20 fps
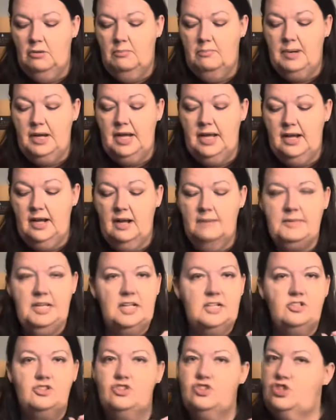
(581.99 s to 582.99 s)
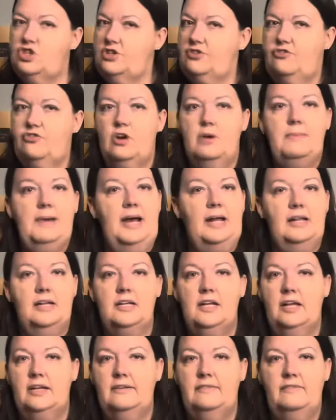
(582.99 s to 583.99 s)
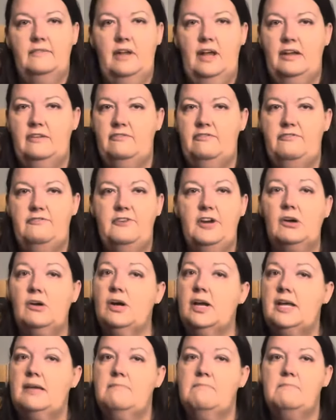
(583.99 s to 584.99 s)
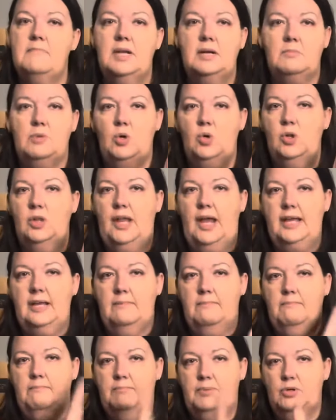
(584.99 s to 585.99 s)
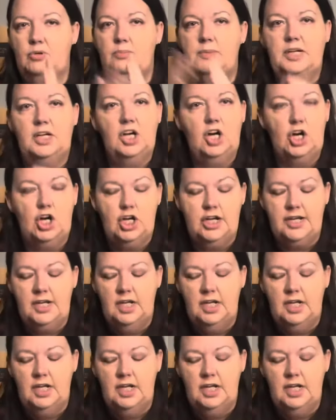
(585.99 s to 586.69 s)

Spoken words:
But I mean, that's just front palate and very minimal, like boom and gone.